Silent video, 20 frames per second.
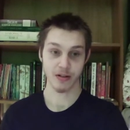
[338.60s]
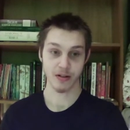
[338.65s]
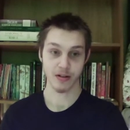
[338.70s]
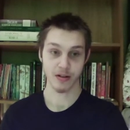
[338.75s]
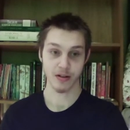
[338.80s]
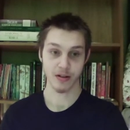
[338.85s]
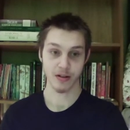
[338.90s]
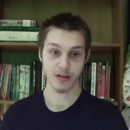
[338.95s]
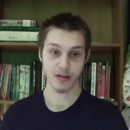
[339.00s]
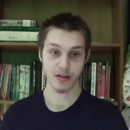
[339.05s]

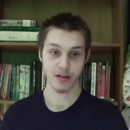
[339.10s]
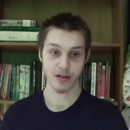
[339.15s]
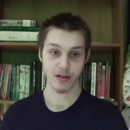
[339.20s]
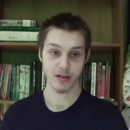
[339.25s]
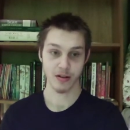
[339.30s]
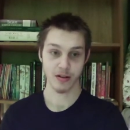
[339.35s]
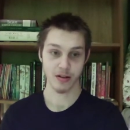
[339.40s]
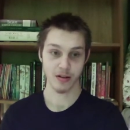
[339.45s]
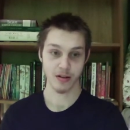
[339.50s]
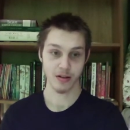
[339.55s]

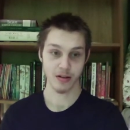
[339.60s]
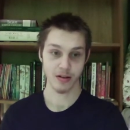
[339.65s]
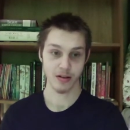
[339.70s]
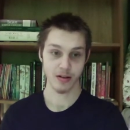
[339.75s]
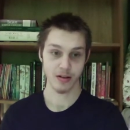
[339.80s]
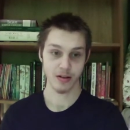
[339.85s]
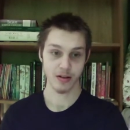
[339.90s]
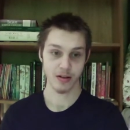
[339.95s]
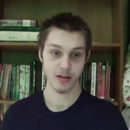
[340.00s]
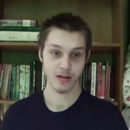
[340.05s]

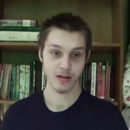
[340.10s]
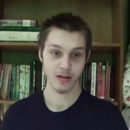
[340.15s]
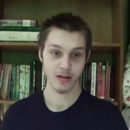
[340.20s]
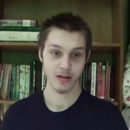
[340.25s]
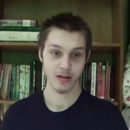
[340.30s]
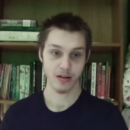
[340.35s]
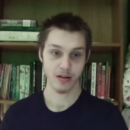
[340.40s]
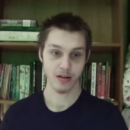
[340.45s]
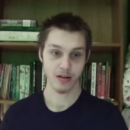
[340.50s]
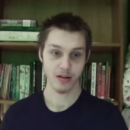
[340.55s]

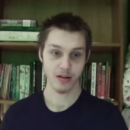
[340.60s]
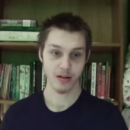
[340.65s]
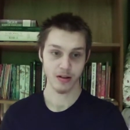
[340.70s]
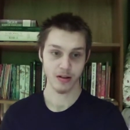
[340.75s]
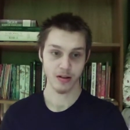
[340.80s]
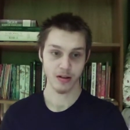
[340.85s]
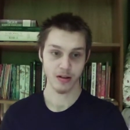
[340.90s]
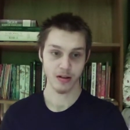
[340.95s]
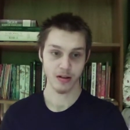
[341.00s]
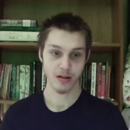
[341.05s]

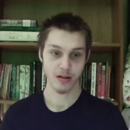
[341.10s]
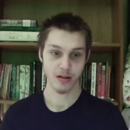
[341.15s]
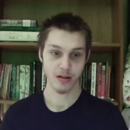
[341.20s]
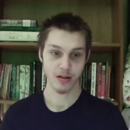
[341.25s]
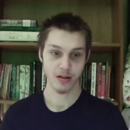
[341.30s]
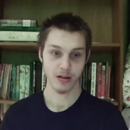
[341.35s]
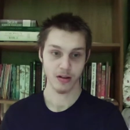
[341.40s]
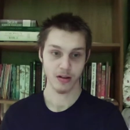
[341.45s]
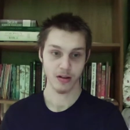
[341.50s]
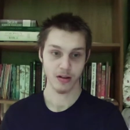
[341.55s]

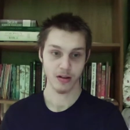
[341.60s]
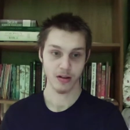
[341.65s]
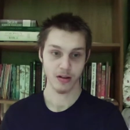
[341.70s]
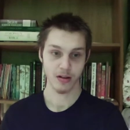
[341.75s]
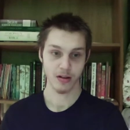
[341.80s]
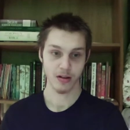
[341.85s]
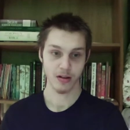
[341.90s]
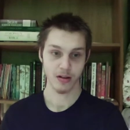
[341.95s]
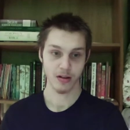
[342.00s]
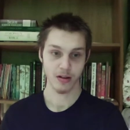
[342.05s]

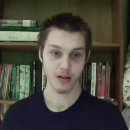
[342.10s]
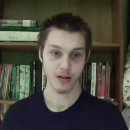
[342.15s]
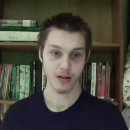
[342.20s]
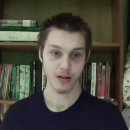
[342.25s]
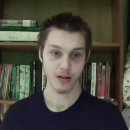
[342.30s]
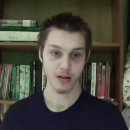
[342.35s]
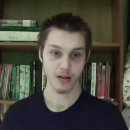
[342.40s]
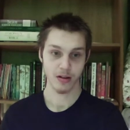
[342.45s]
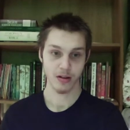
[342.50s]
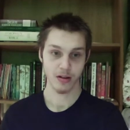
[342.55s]

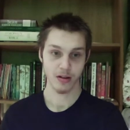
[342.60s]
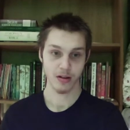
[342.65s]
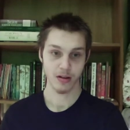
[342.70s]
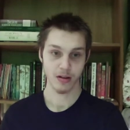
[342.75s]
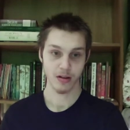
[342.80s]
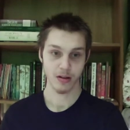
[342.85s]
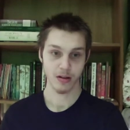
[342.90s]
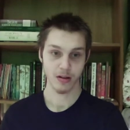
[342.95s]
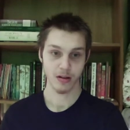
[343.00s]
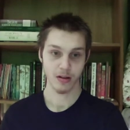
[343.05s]

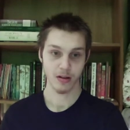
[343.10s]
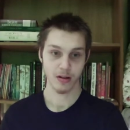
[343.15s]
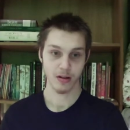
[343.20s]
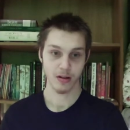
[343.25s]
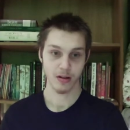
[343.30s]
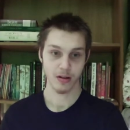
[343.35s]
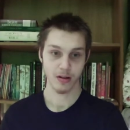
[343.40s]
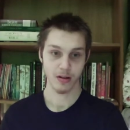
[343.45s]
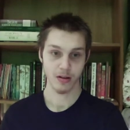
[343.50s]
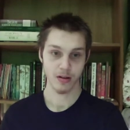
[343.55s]

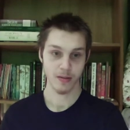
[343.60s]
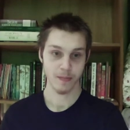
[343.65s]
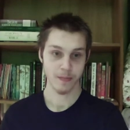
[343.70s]
Nothing is said.